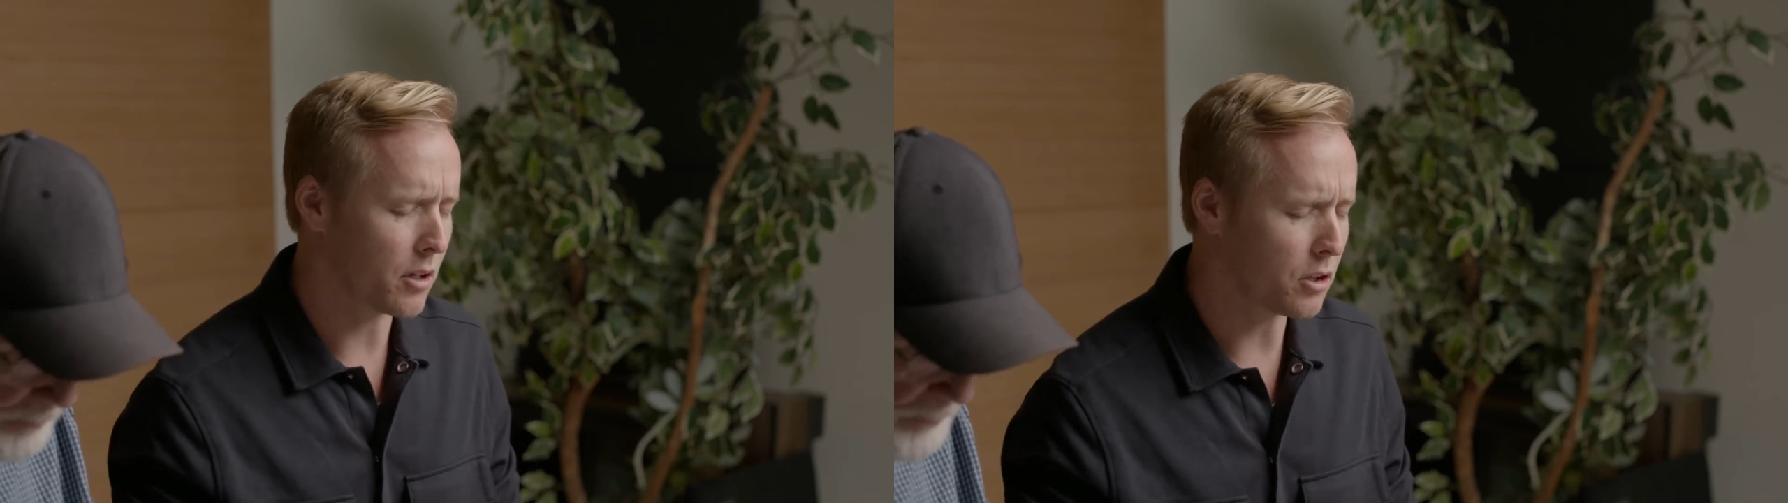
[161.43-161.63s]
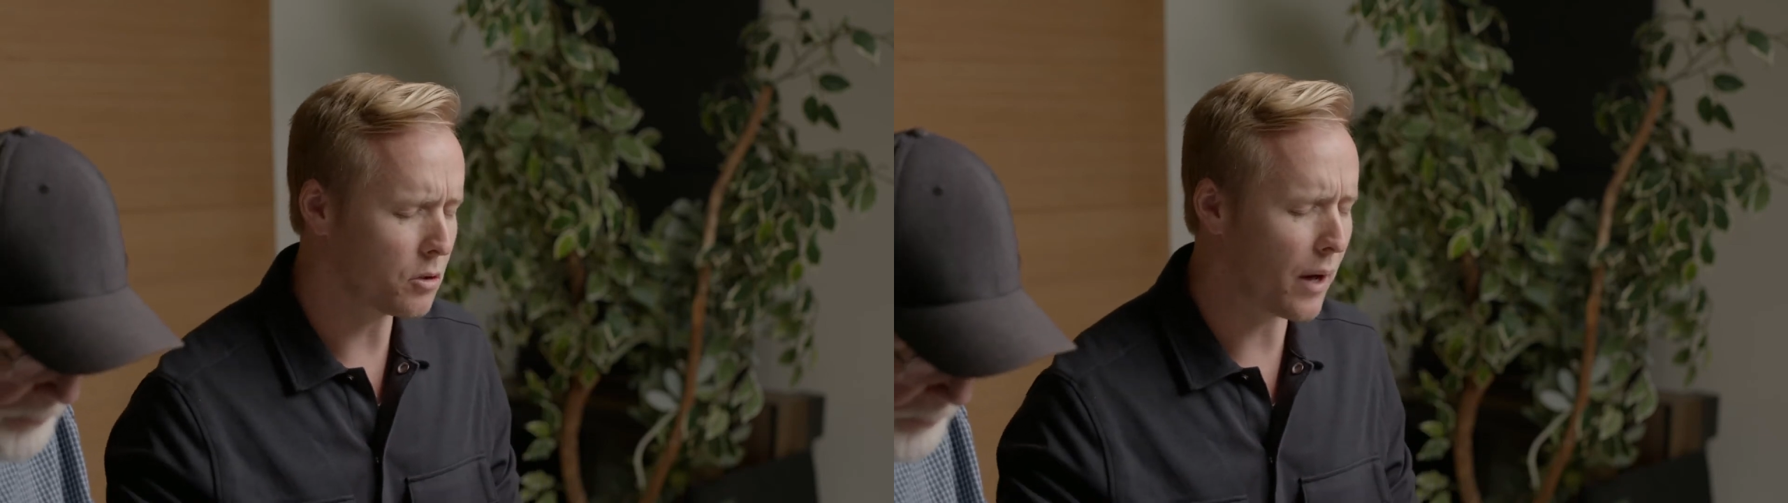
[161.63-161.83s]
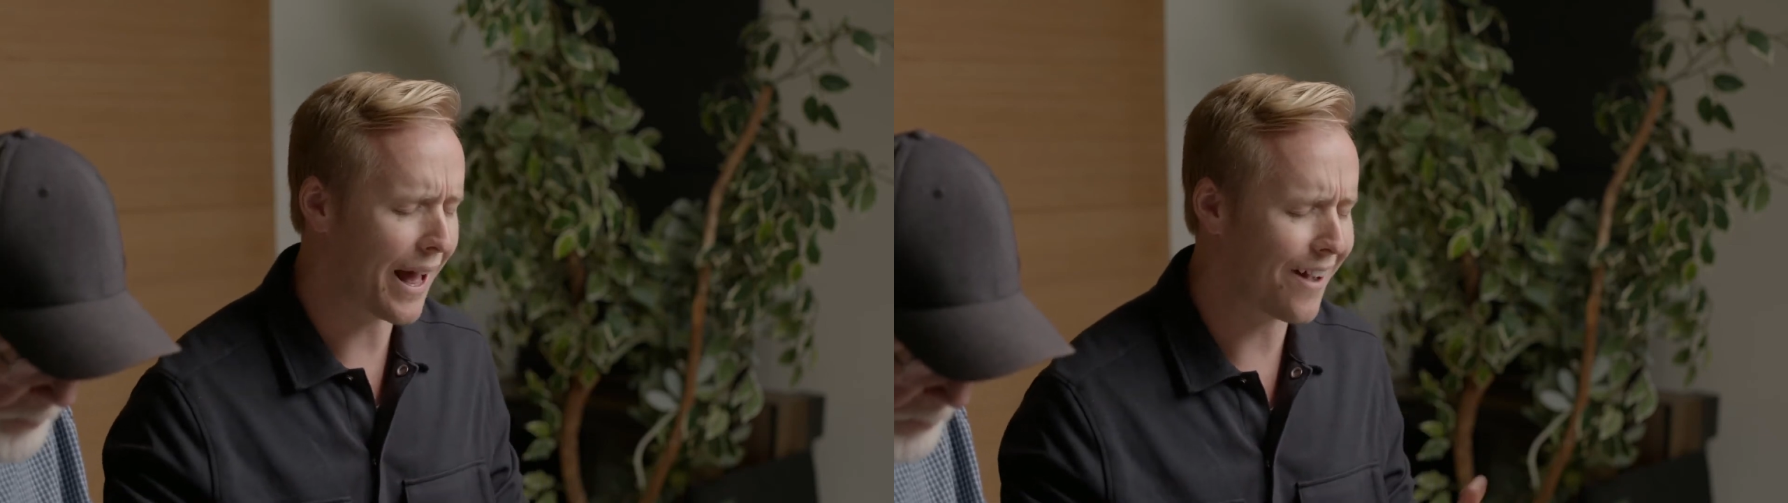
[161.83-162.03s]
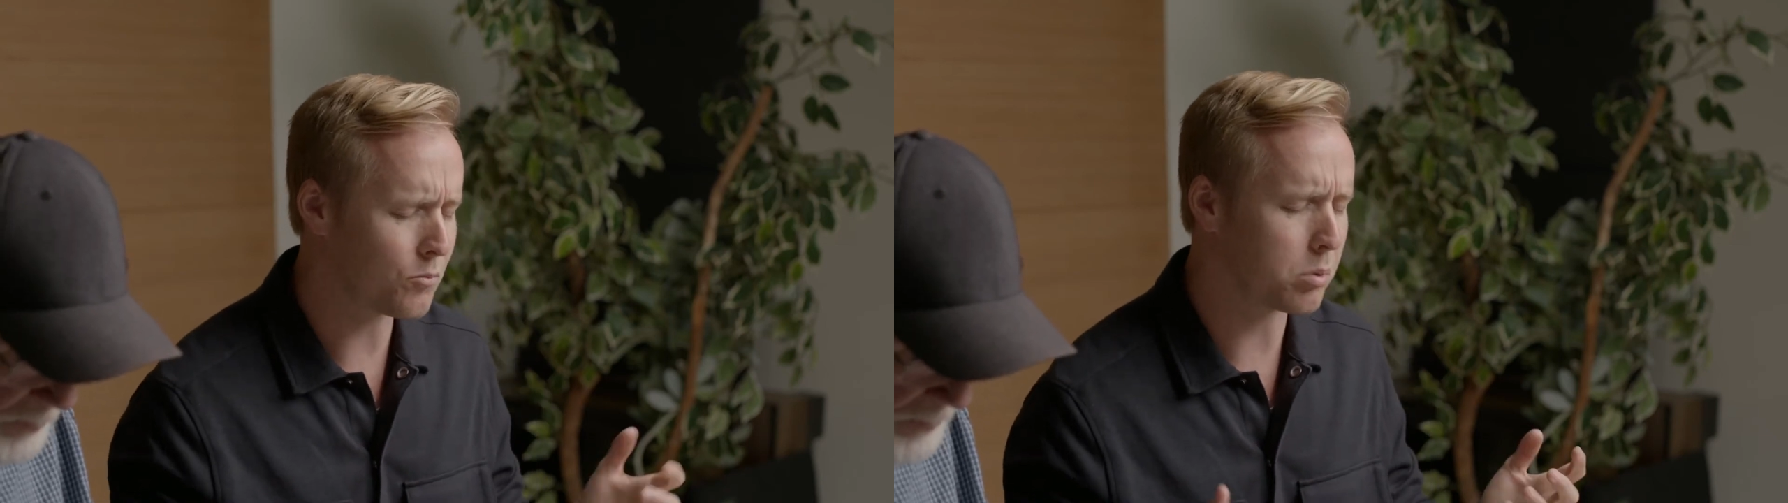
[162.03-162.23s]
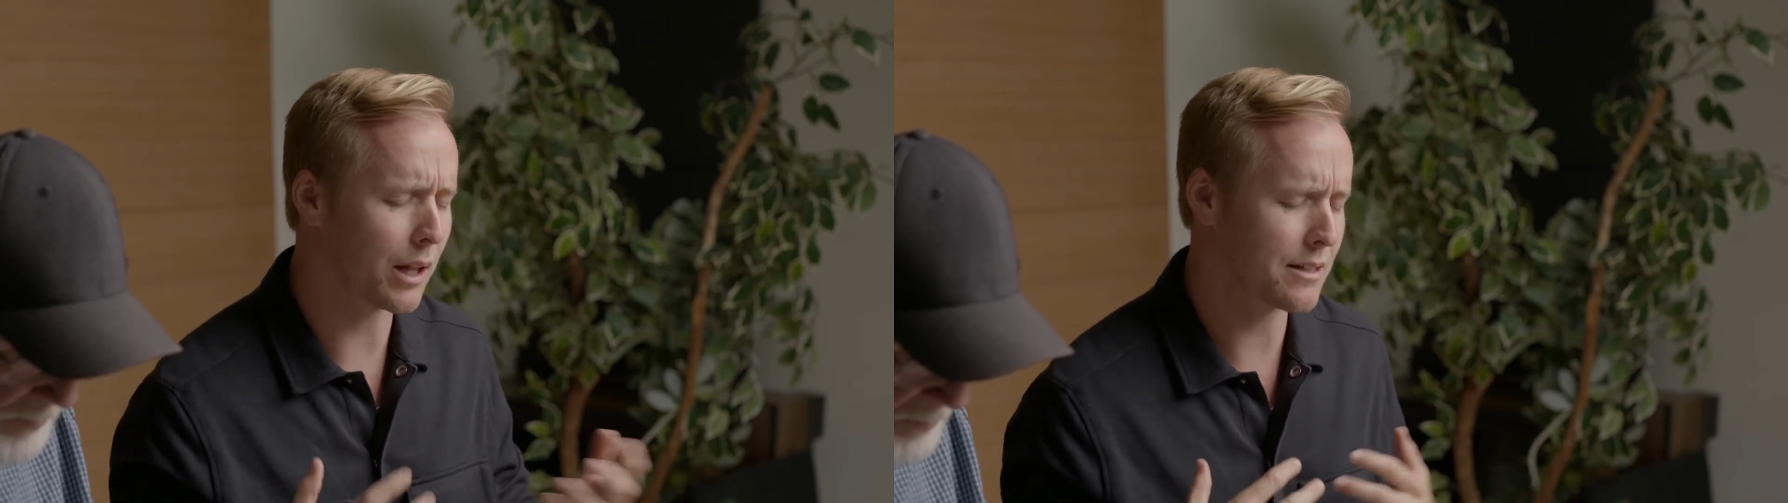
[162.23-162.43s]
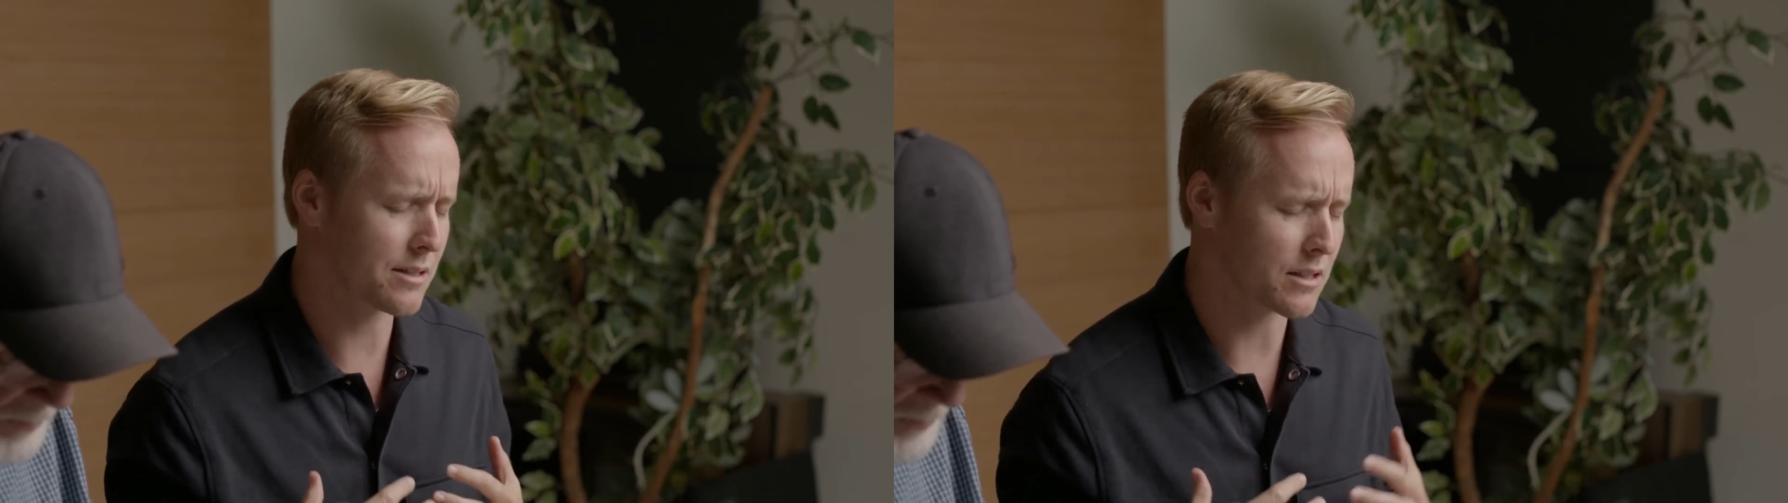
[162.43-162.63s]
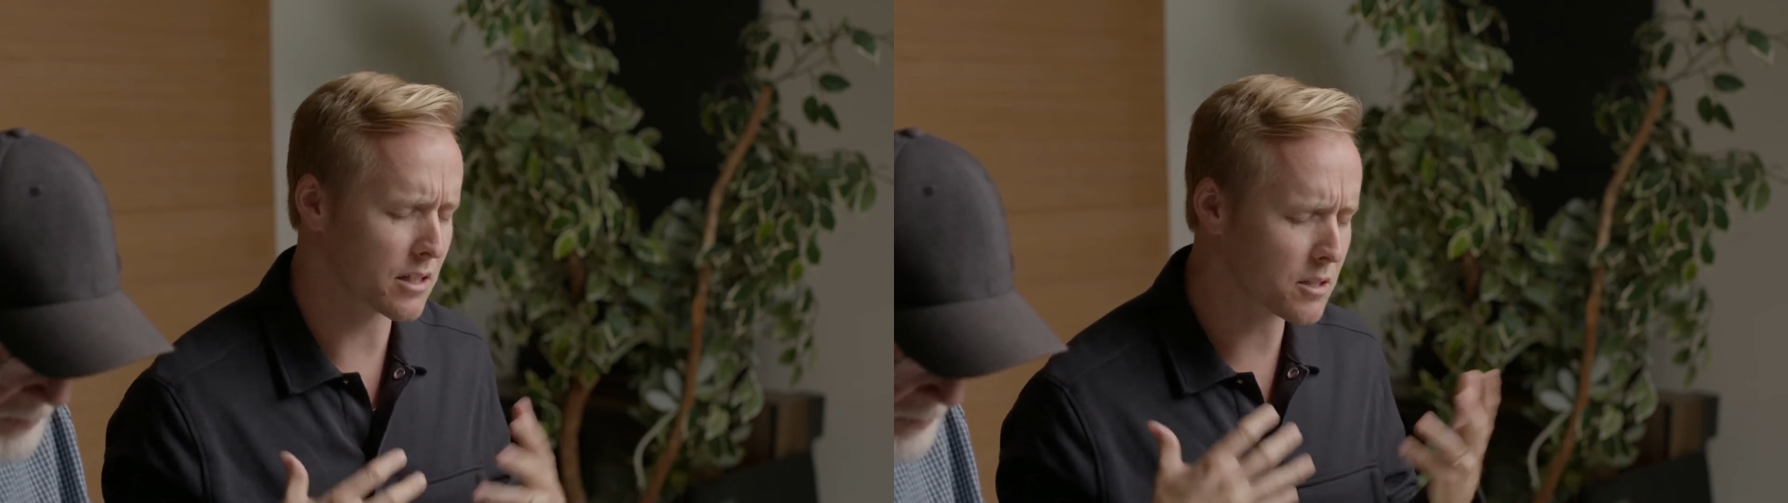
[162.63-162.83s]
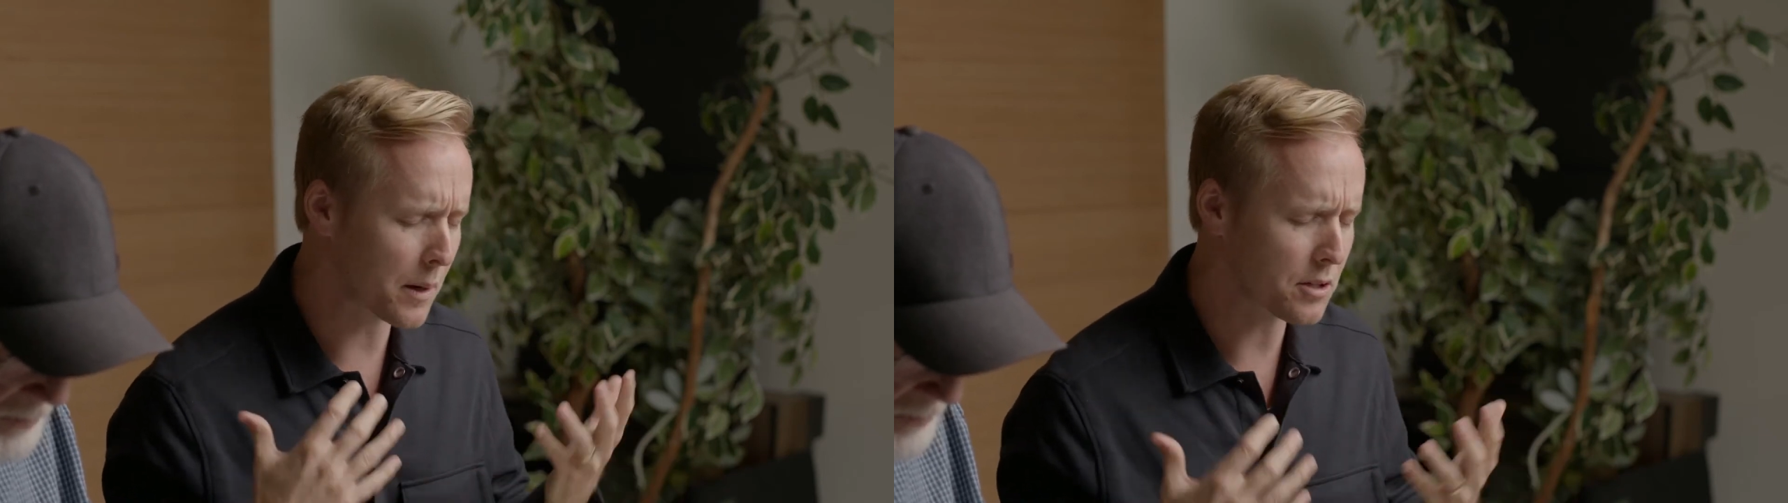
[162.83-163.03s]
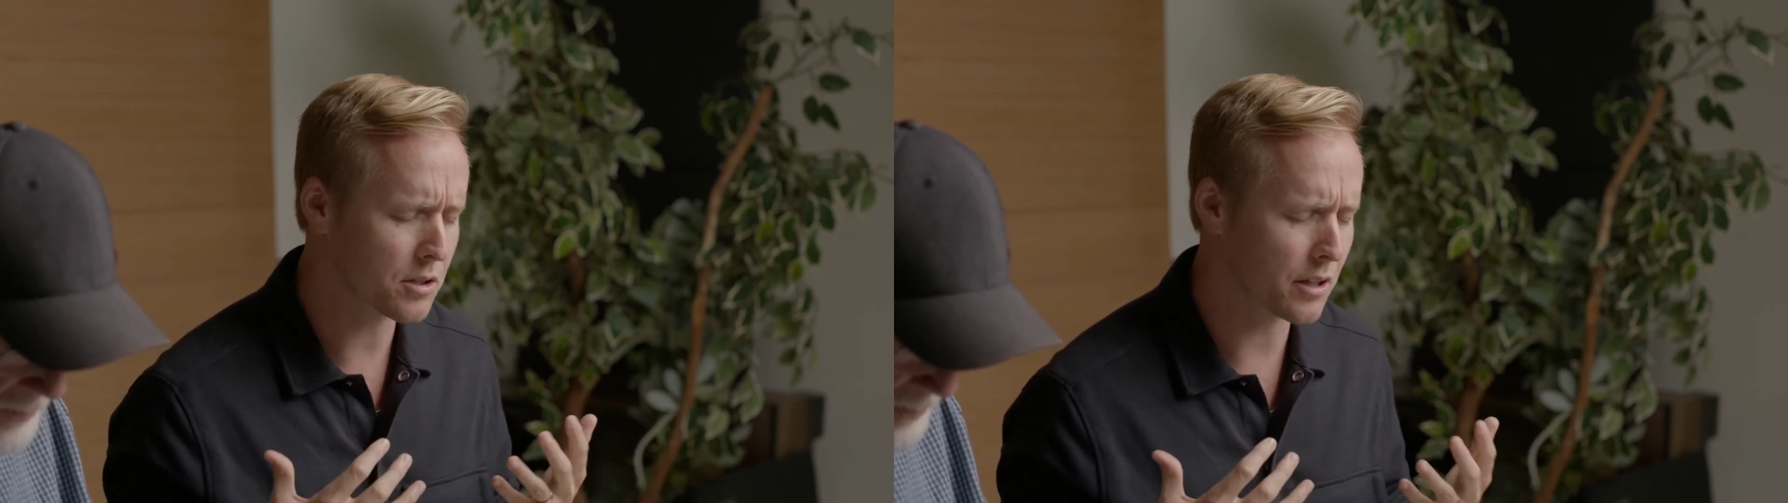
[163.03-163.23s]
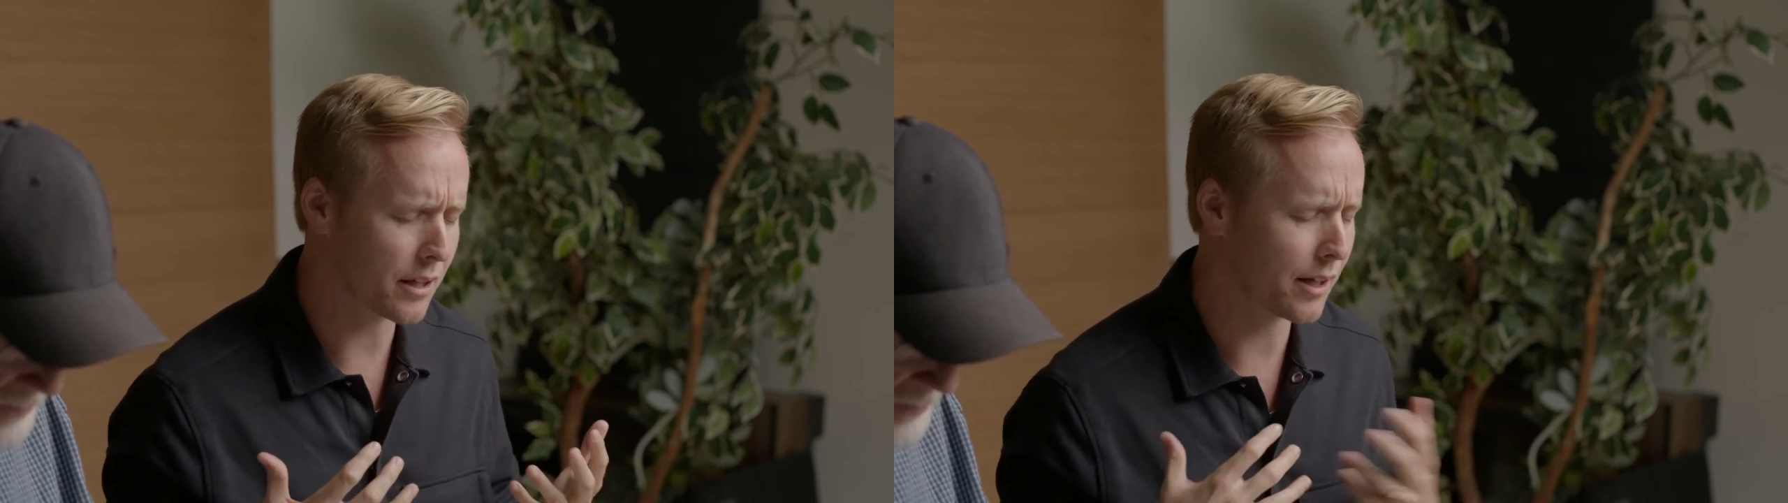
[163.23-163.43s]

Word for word: you have blessed us especially